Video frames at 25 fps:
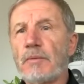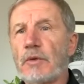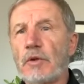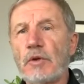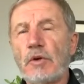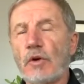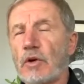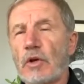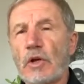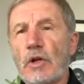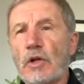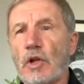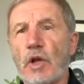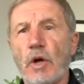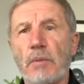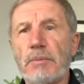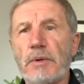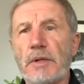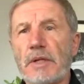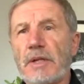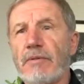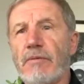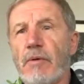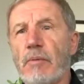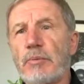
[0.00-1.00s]
Jurgen Klopp
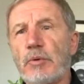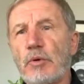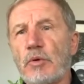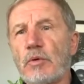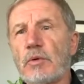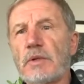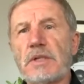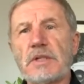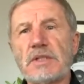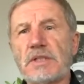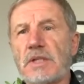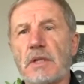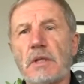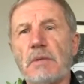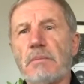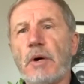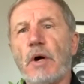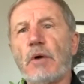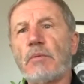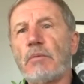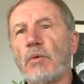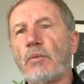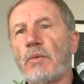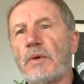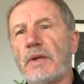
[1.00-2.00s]
at Liverpool is at the
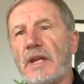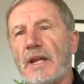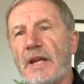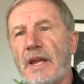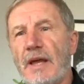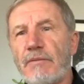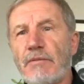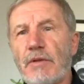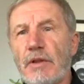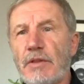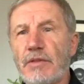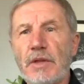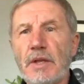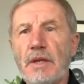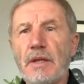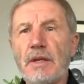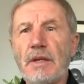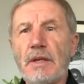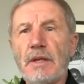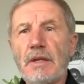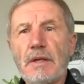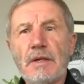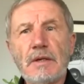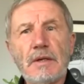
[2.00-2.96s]
moment winning everything.